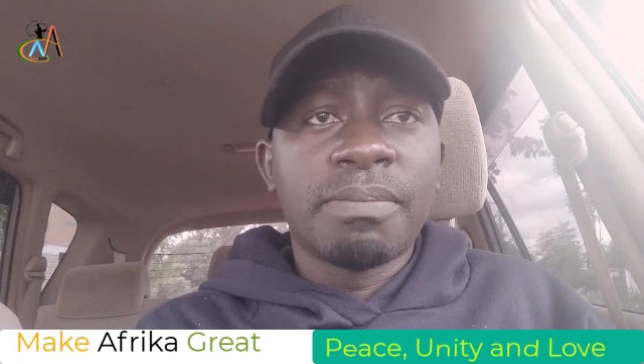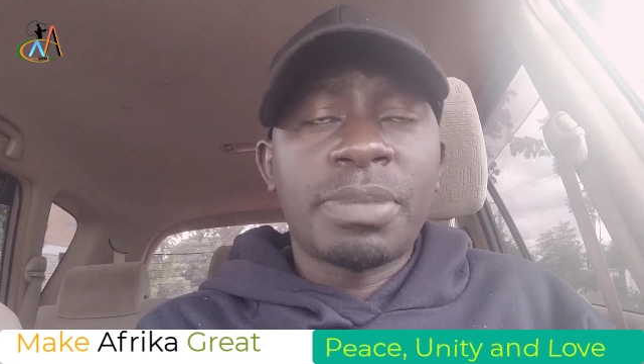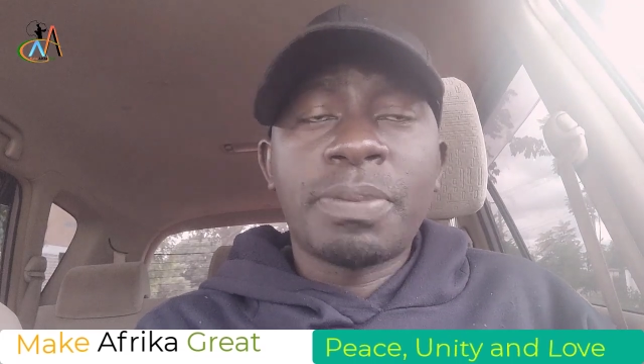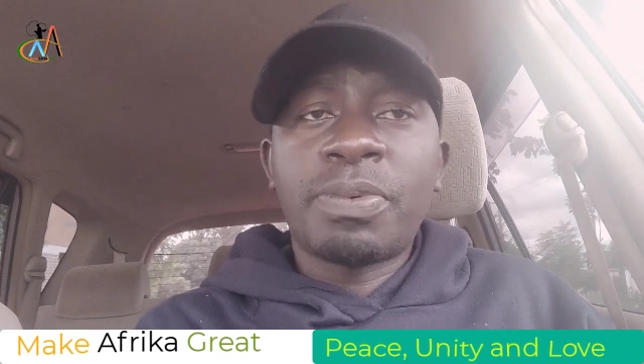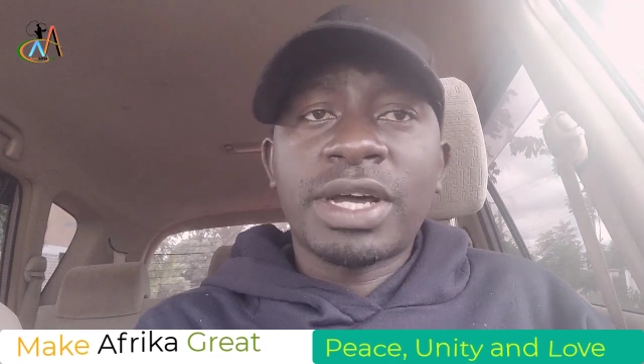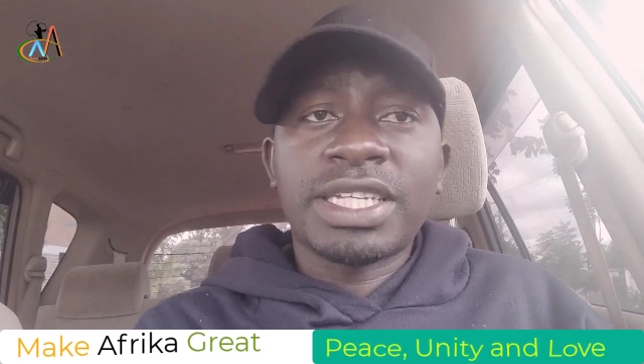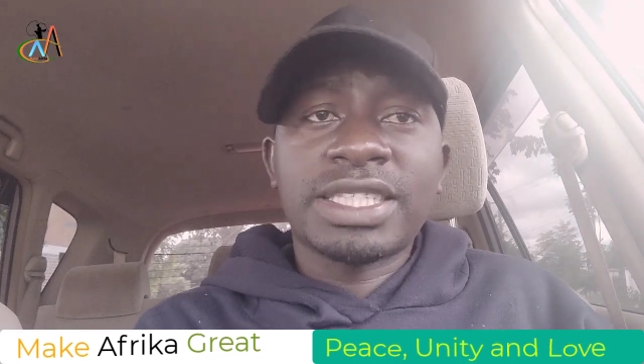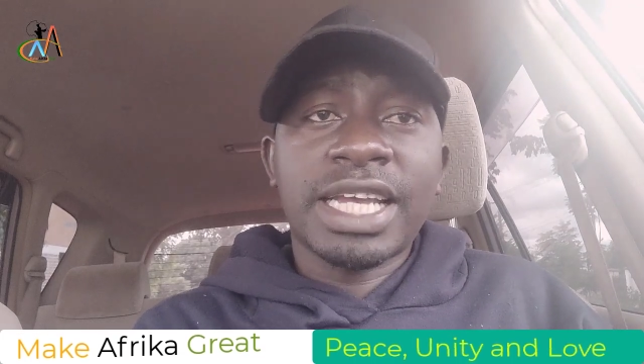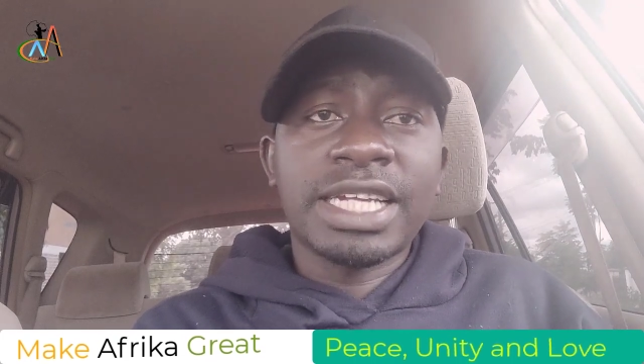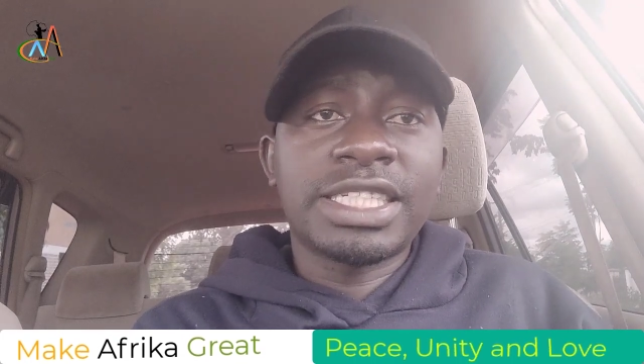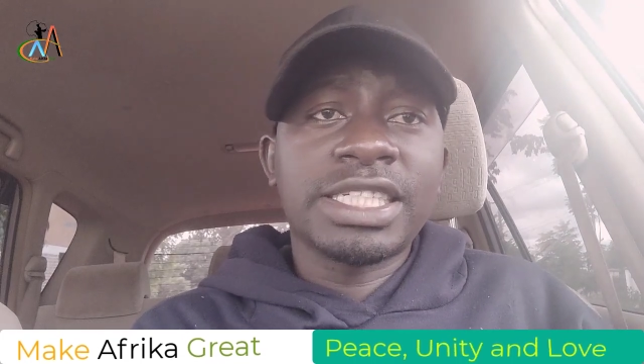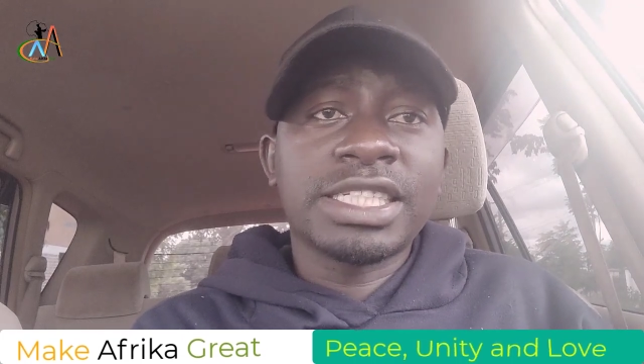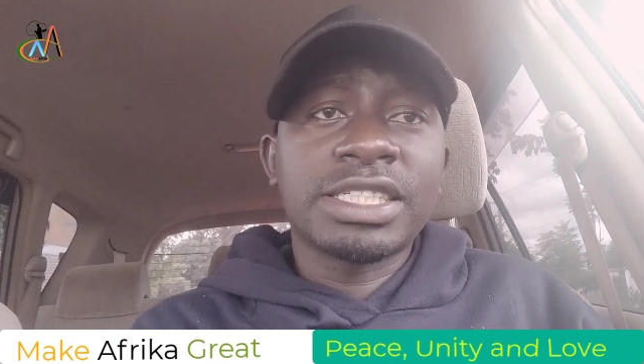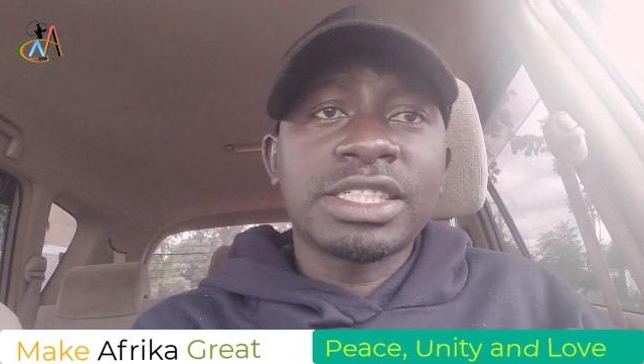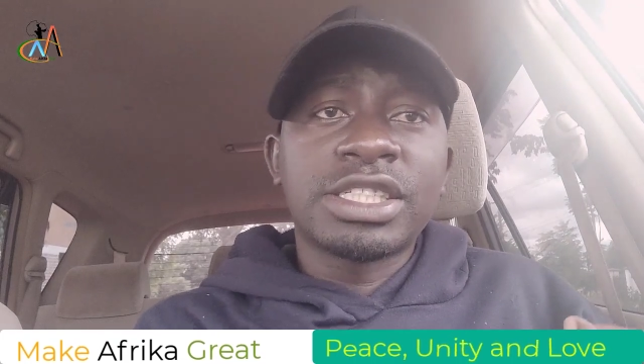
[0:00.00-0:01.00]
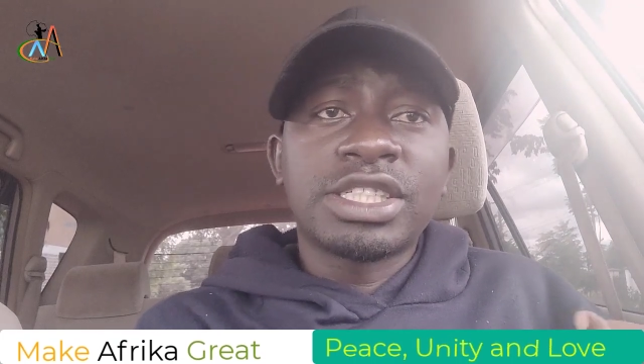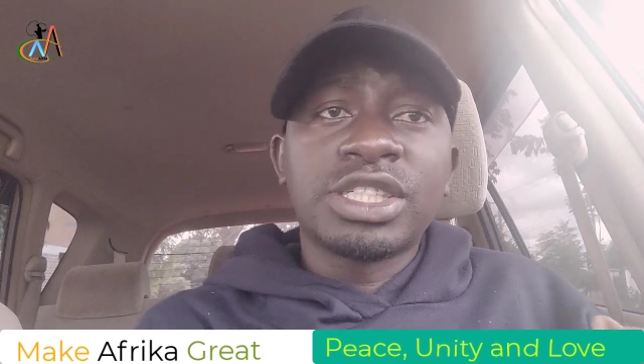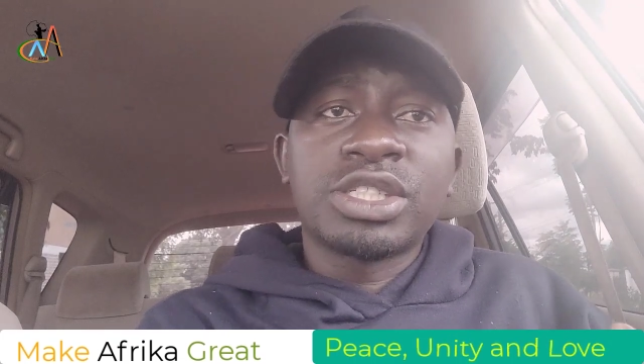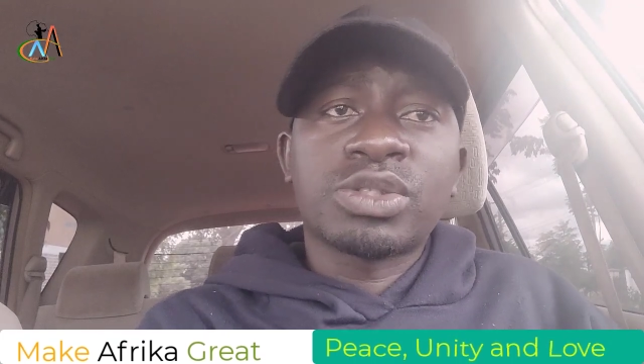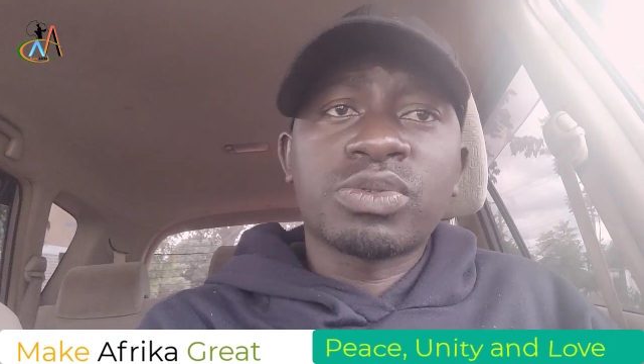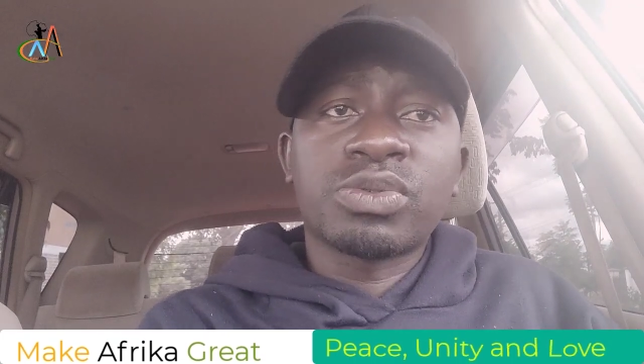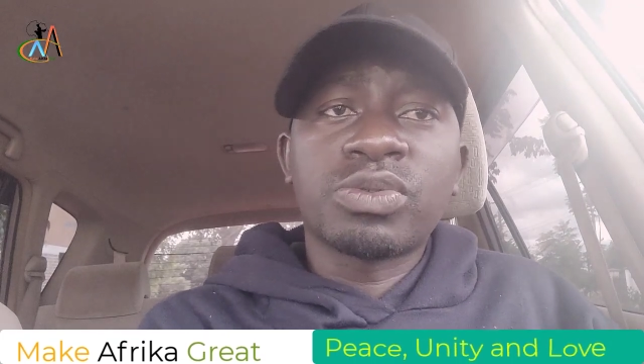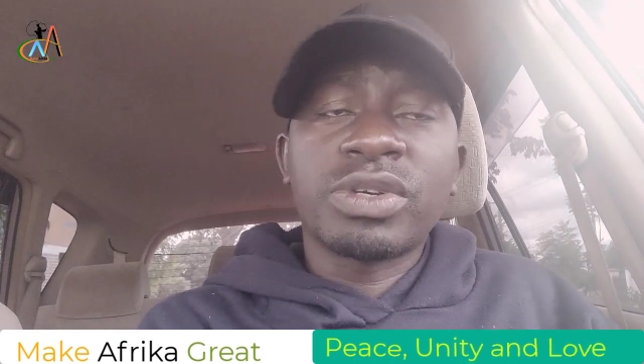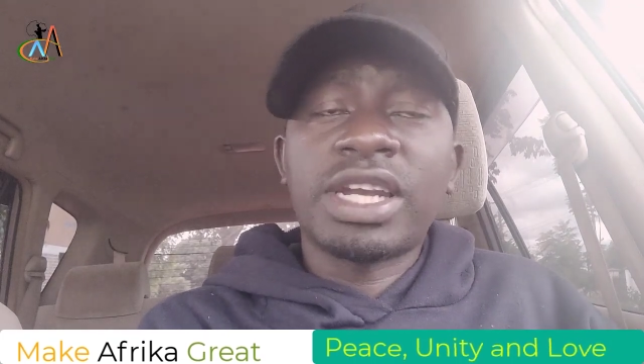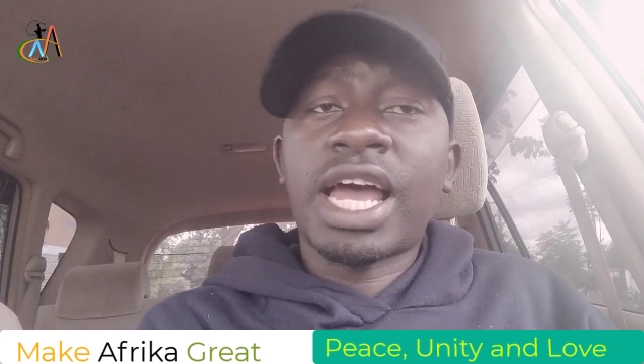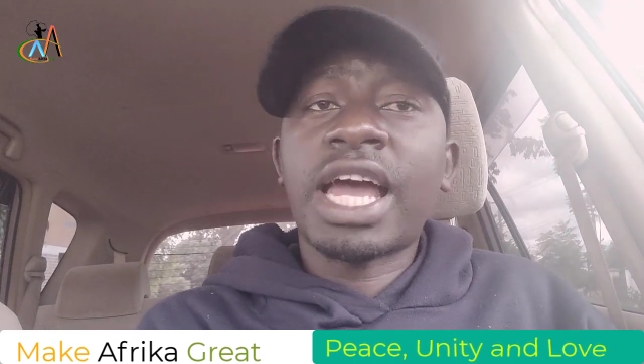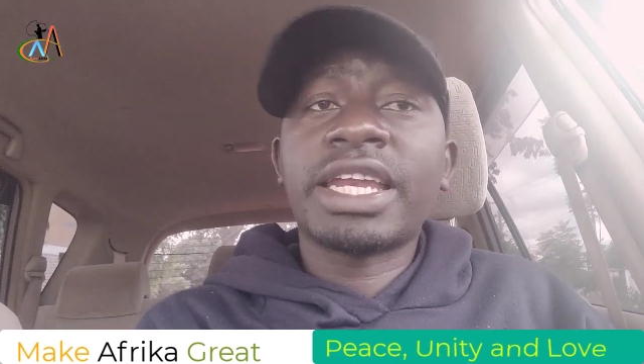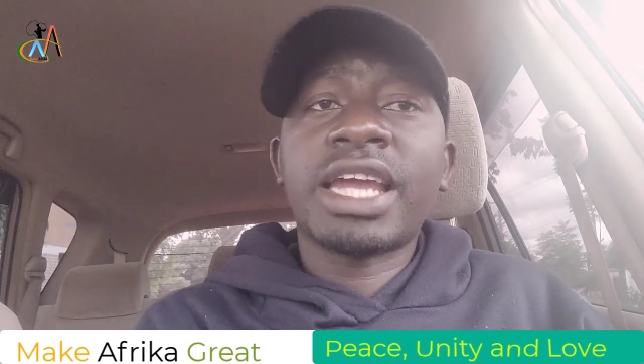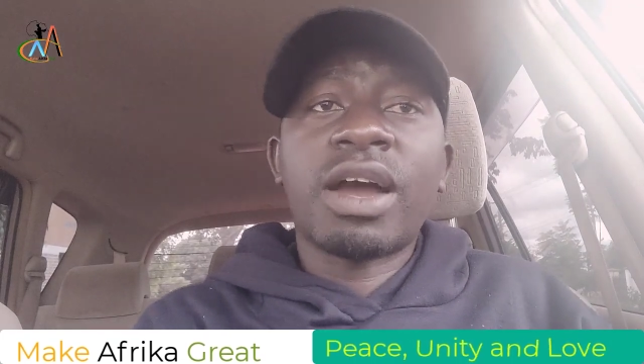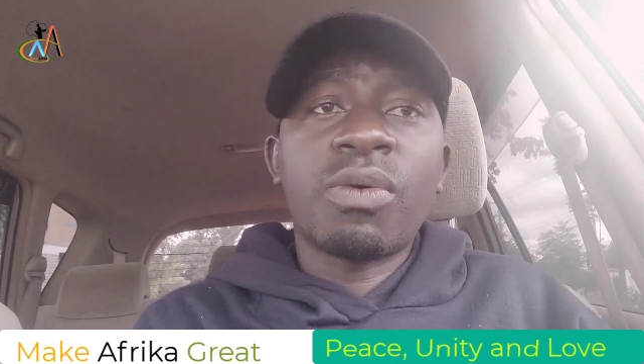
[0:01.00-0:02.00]
people are starting to
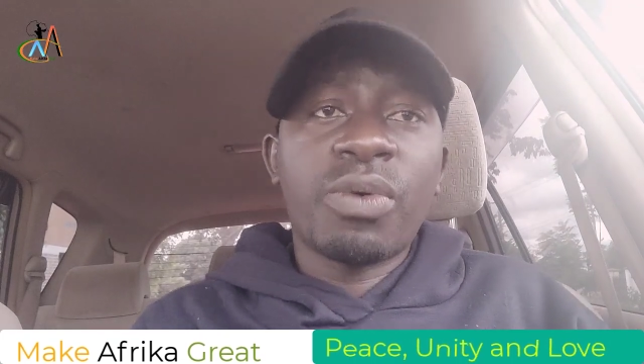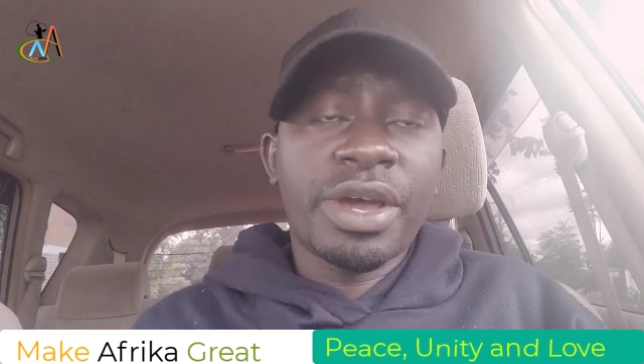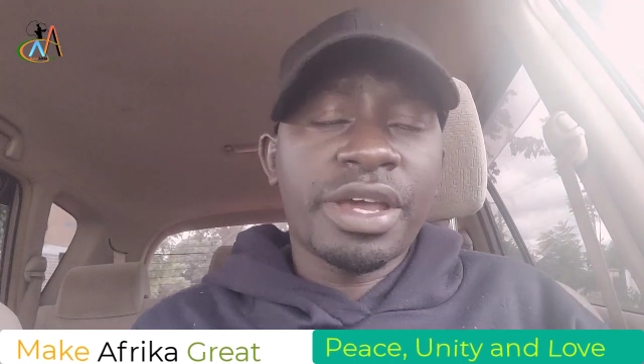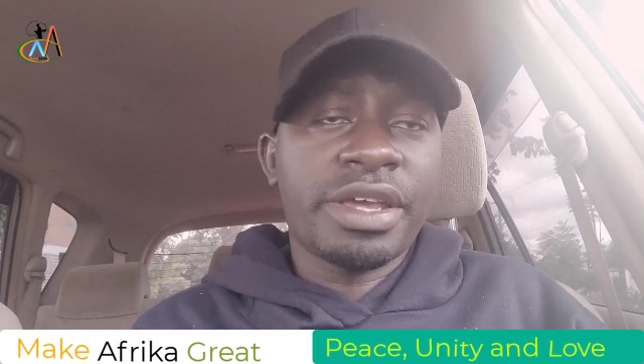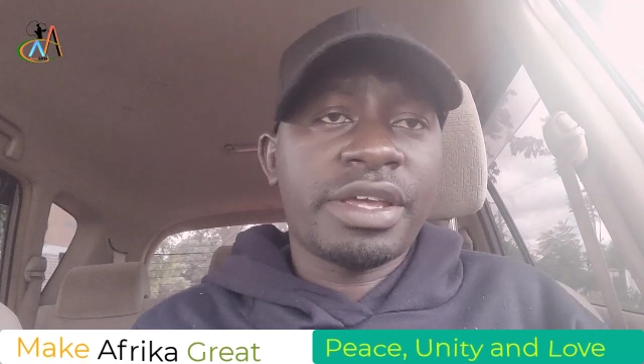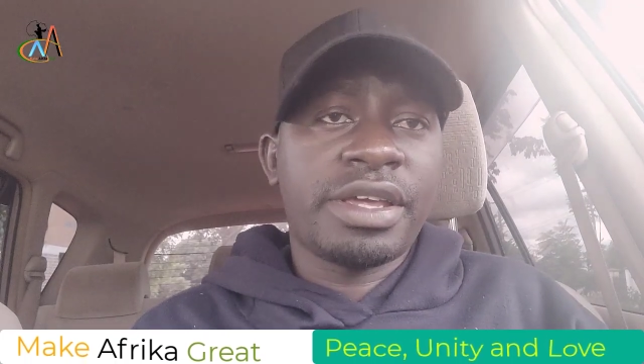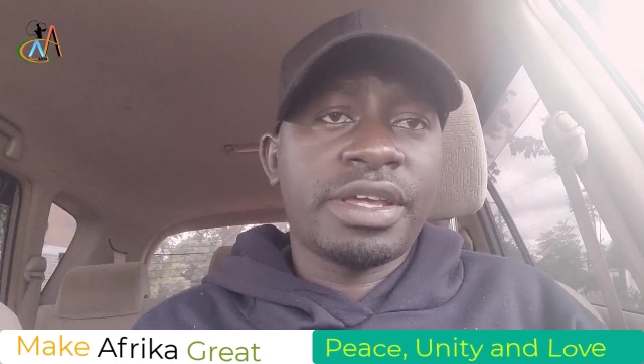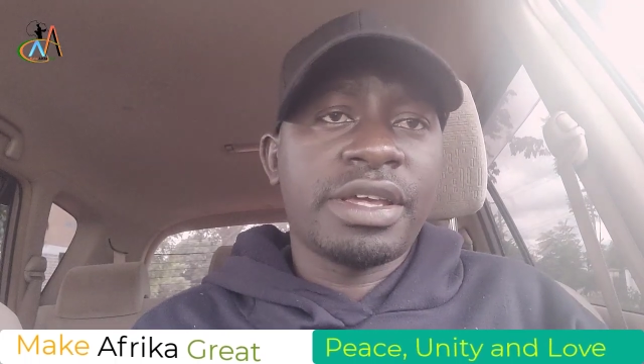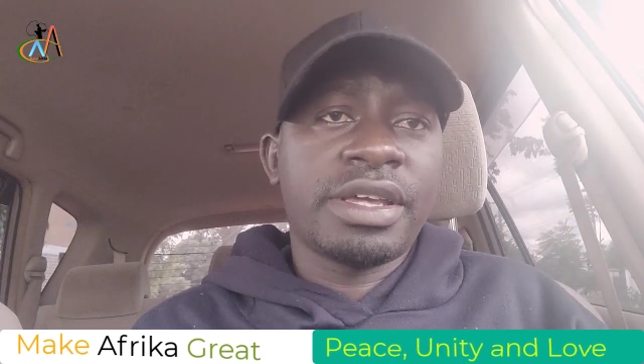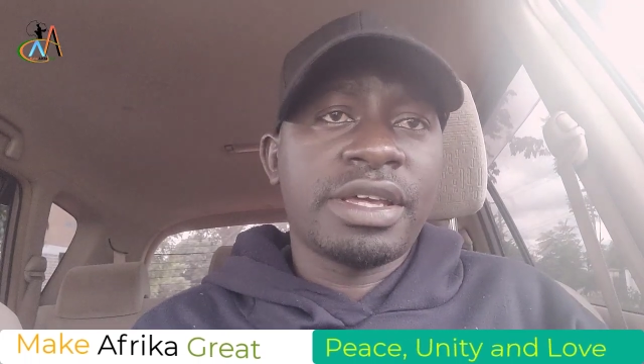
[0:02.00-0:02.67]
run away.